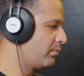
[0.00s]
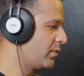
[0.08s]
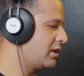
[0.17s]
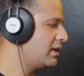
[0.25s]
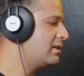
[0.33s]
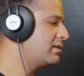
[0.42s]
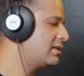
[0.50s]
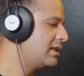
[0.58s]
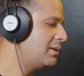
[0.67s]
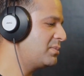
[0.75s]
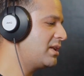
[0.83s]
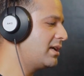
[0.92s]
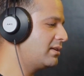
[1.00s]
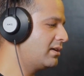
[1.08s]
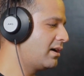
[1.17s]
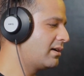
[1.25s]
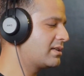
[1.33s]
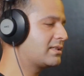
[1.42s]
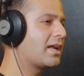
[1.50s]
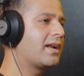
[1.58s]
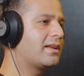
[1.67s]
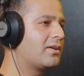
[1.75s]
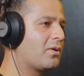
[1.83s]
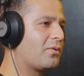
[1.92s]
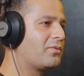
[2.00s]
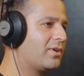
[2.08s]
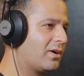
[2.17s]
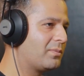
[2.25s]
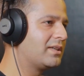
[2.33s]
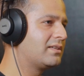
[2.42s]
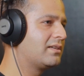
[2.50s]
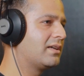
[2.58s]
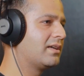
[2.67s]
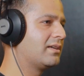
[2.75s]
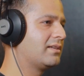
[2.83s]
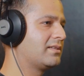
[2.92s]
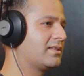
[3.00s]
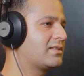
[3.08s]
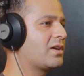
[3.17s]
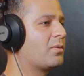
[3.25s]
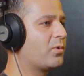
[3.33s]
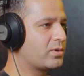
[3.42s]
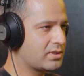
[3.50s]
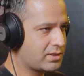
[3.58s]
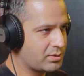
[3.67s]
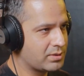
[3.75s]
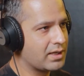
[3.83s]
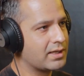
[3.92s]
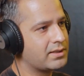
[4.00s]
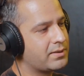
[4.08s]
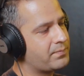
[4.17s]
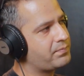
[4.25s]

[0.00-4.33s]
But it just seems like the understanding of government is just opposite to that.